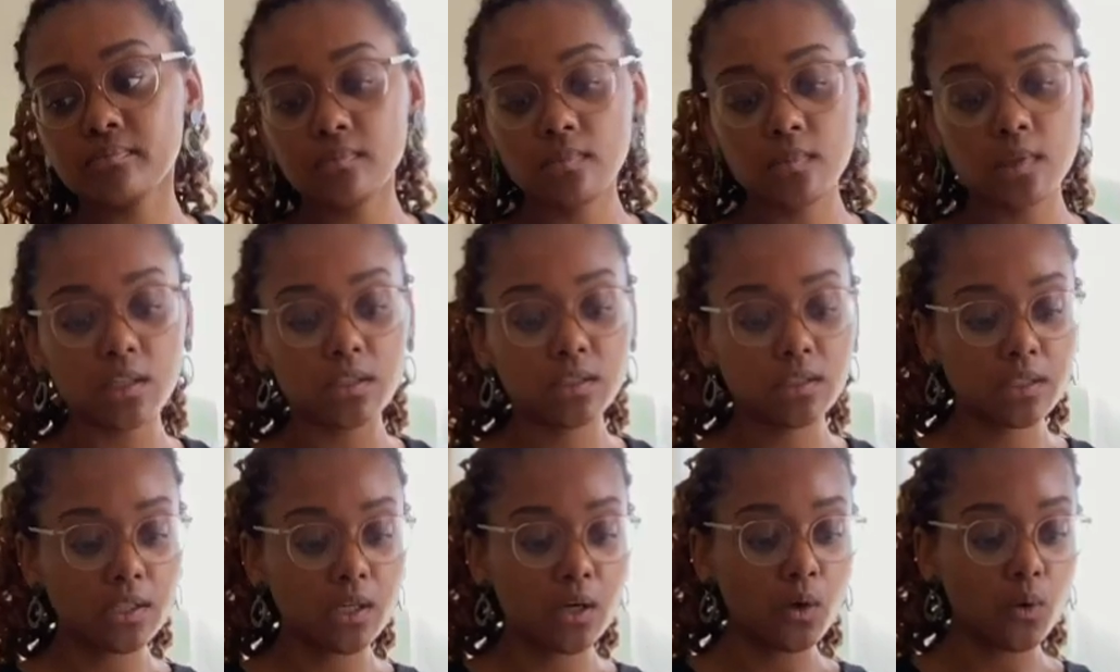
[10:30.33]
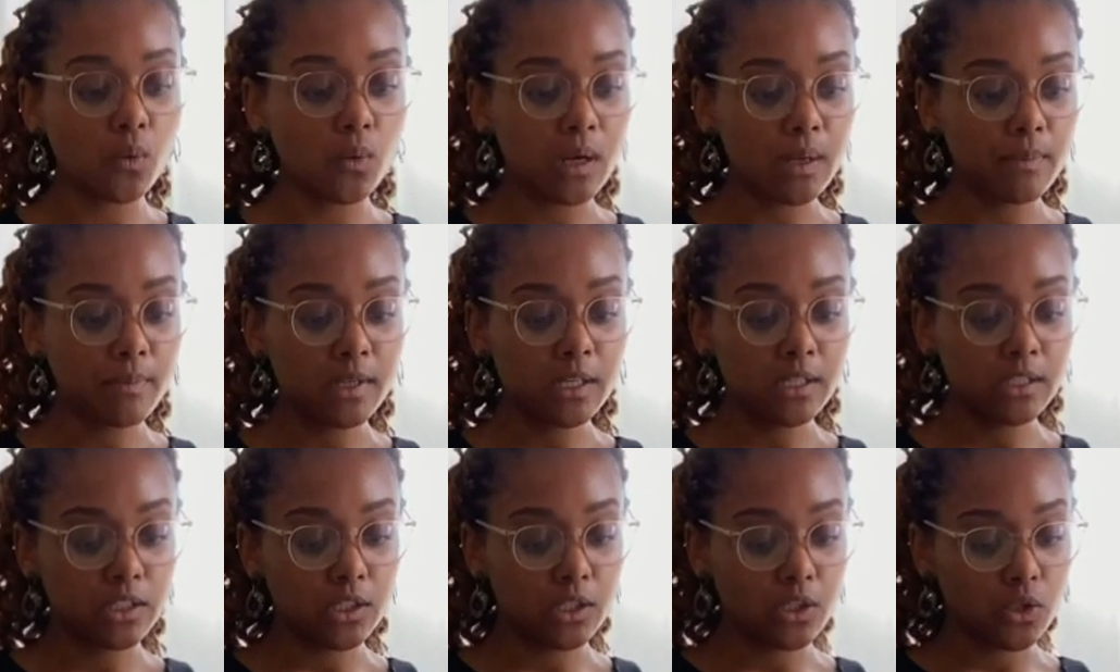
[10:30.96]
So what I'm gonna
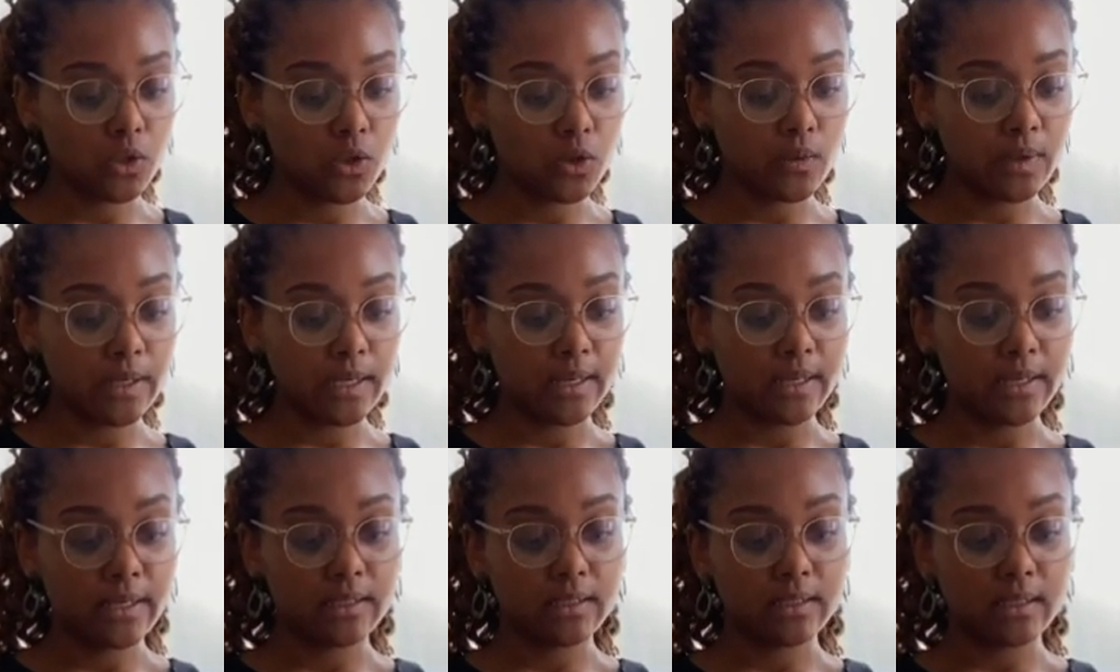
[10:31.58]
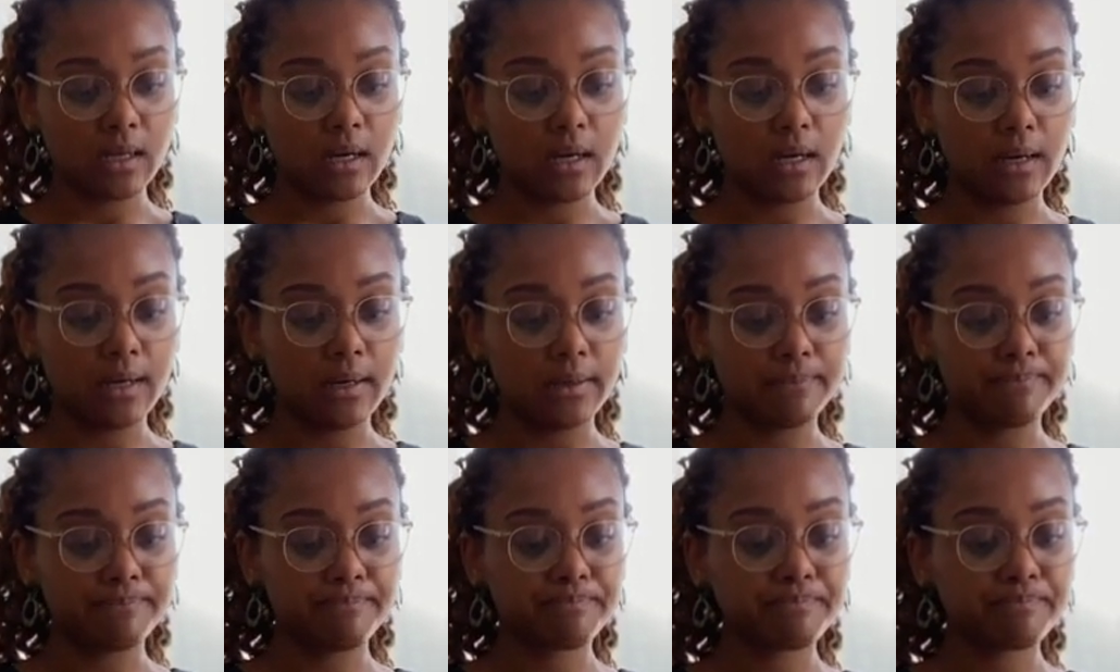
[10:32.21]
do is,
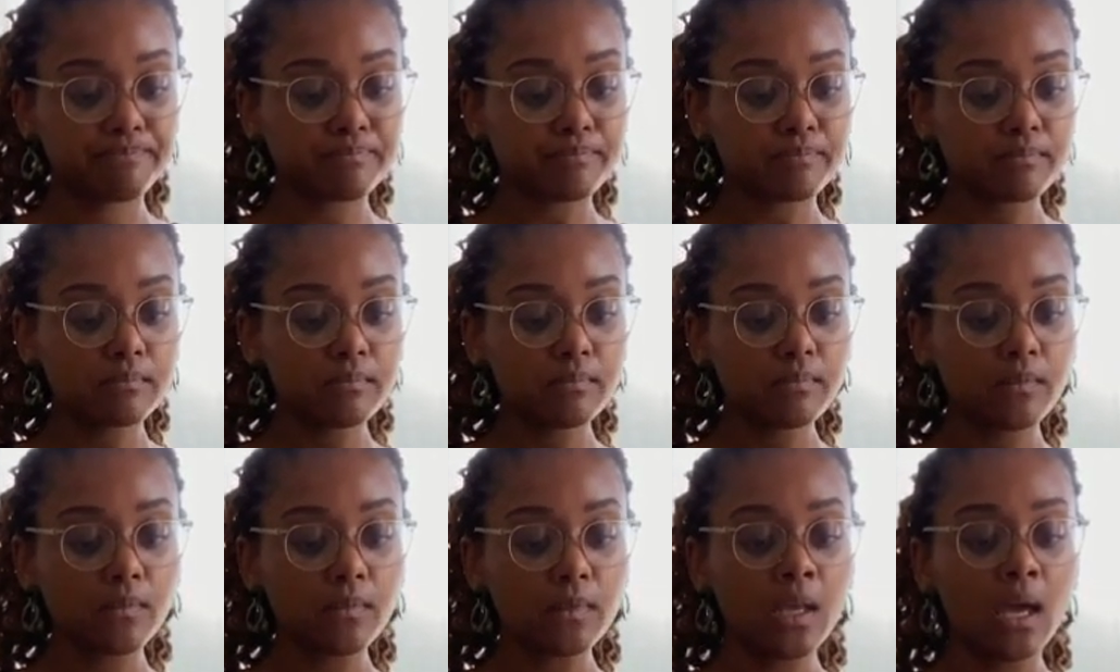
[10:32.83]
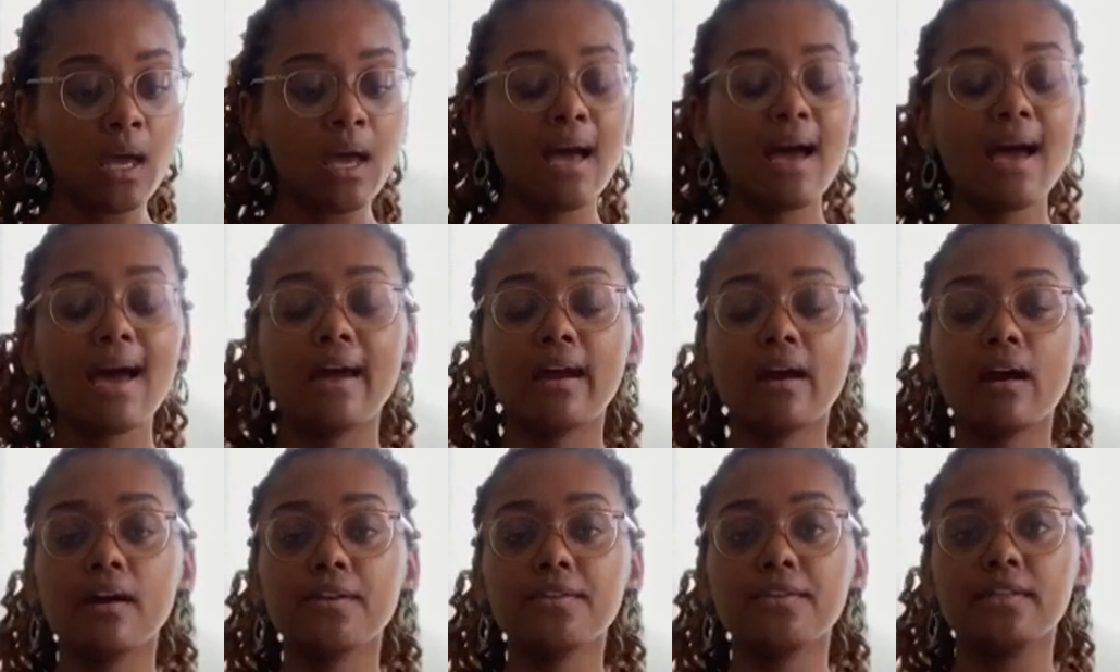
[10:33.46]
I
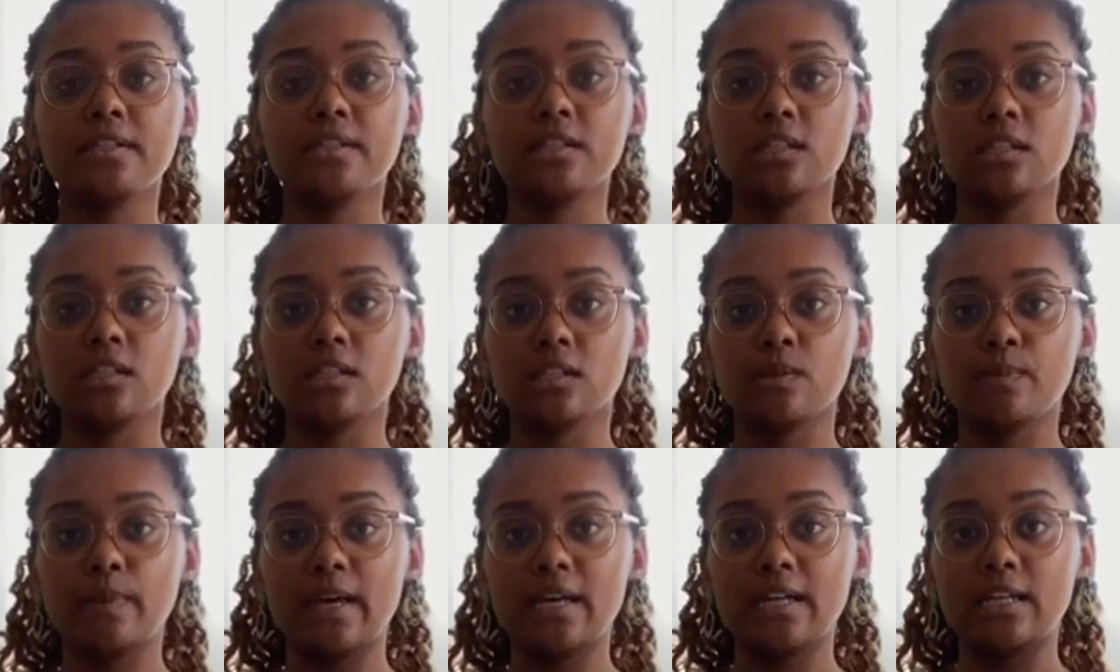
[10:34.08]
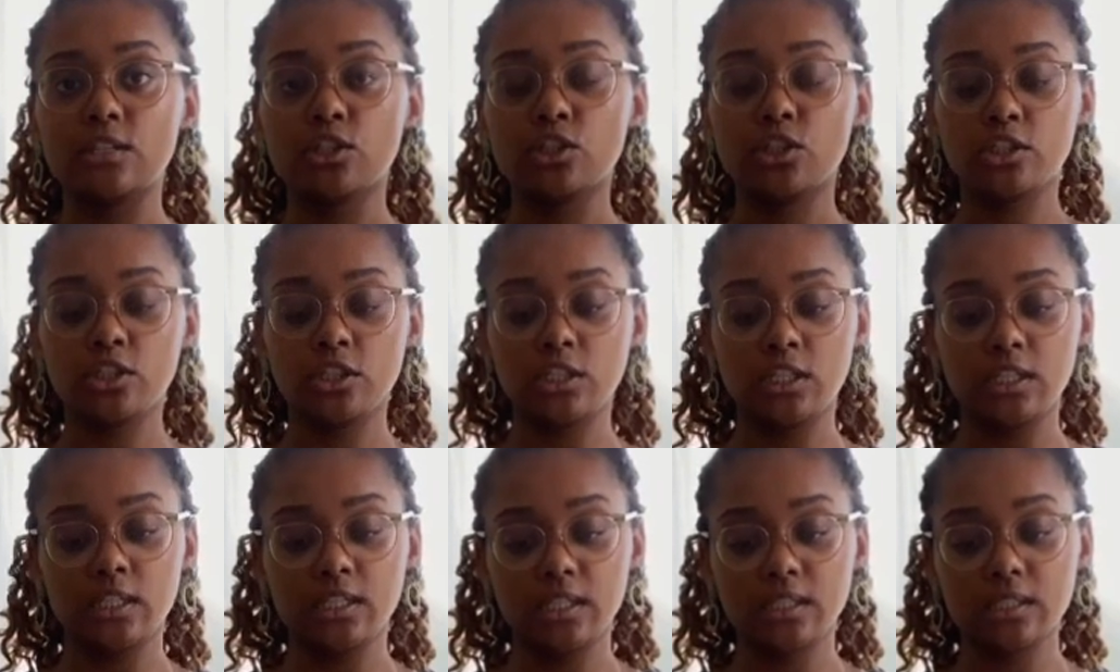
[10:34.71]
got this Spanish
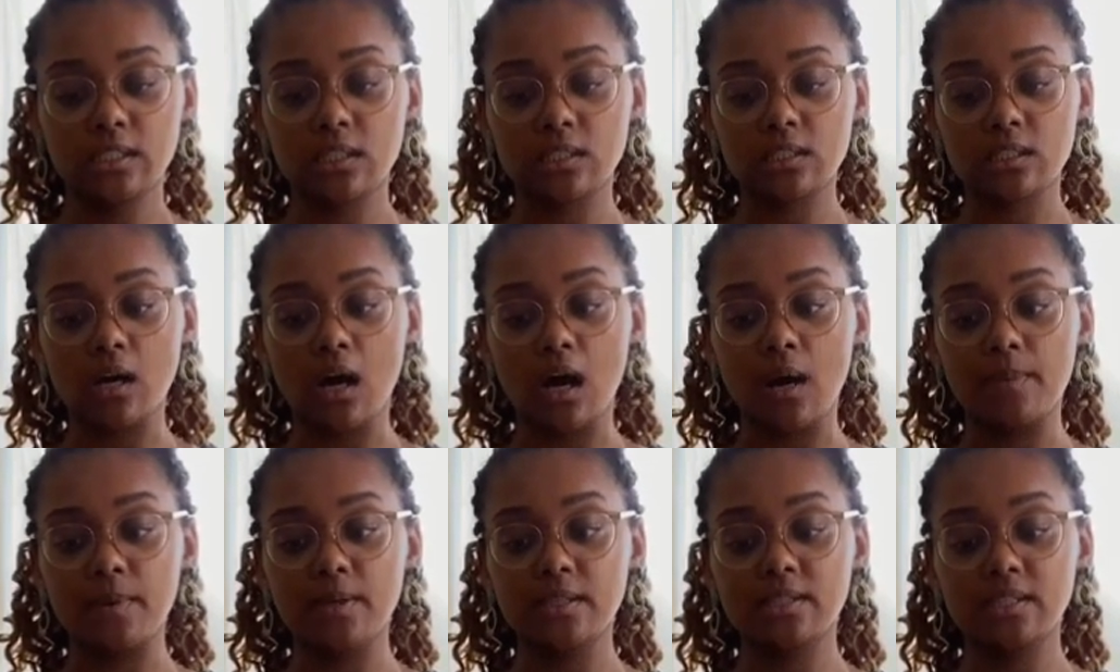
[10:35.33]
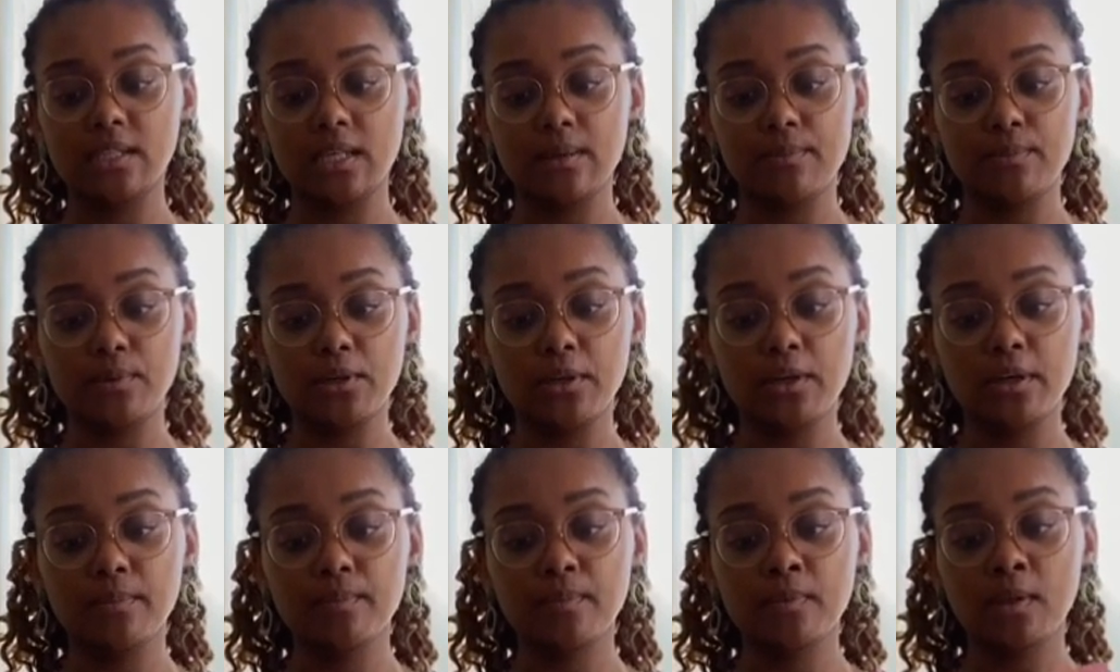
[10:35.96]
cheese tapa
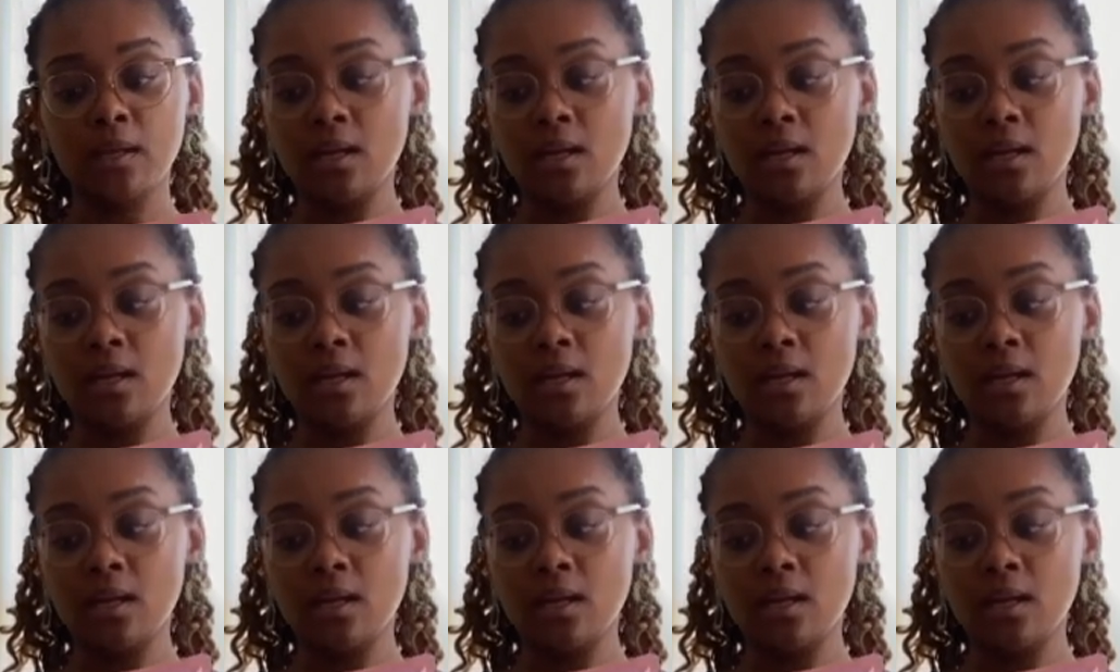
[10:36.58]
sampler,